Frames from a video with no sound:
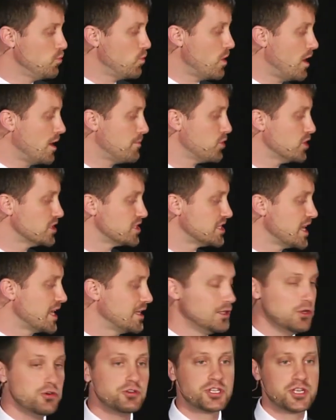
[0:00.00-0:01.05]
I put St.
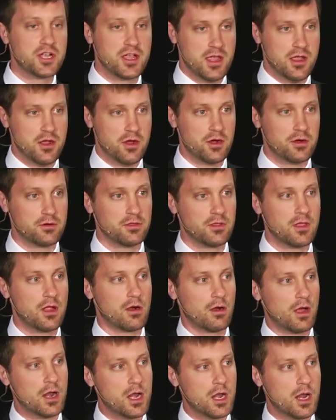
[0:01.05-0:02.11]
Lucia here. There
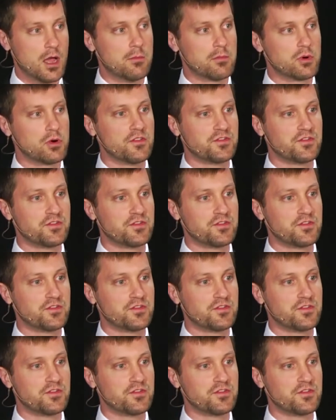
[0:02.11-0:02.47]
are a number